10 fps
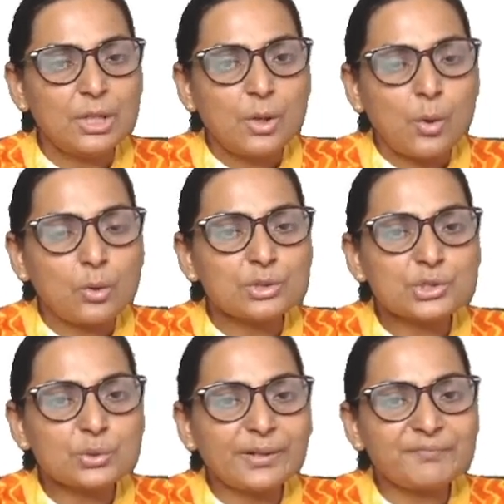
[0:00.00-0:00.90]

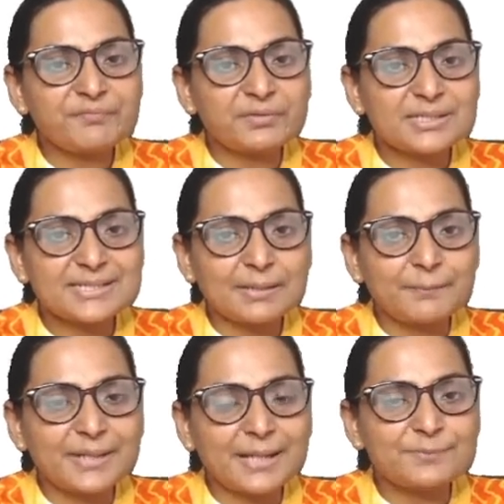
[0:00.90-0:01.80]
also referred
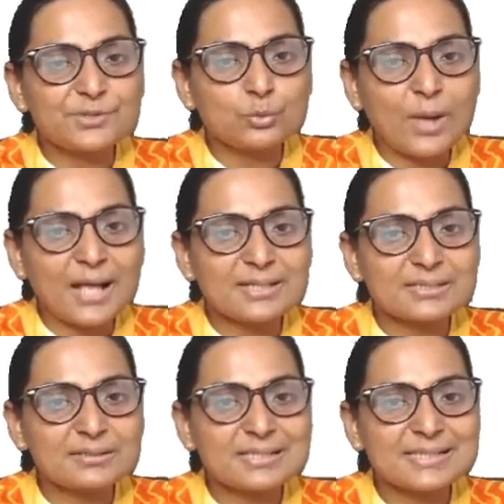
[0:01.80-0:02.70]
sometimes to
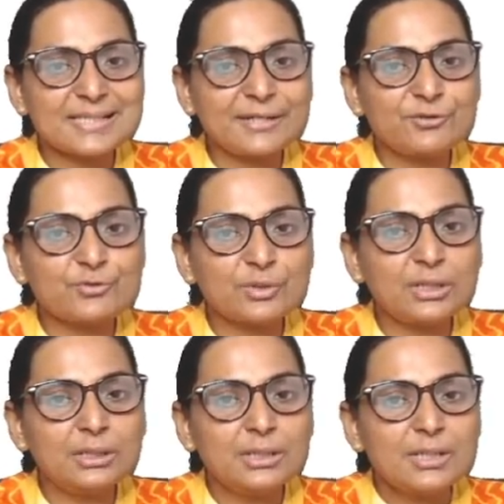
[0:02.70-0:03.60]
as the
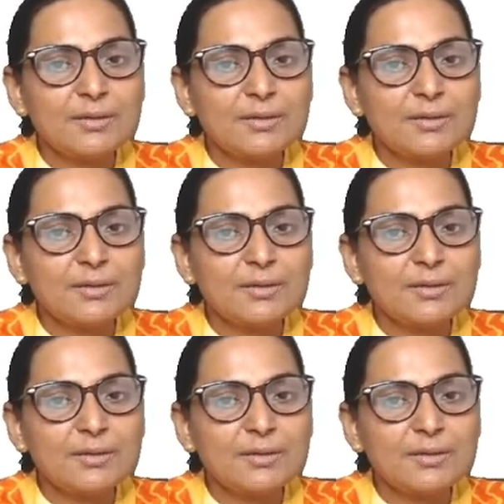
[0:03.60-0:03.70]
central